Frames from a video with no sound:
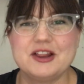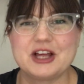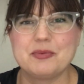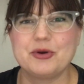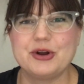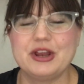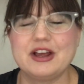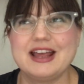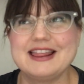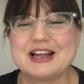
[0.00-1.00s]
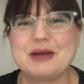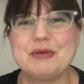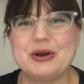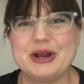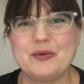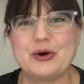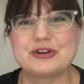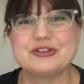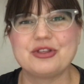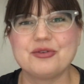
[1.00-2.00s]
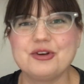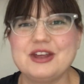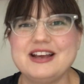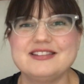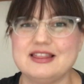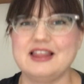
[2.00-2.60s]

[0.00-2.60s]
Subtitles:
in the community works through these.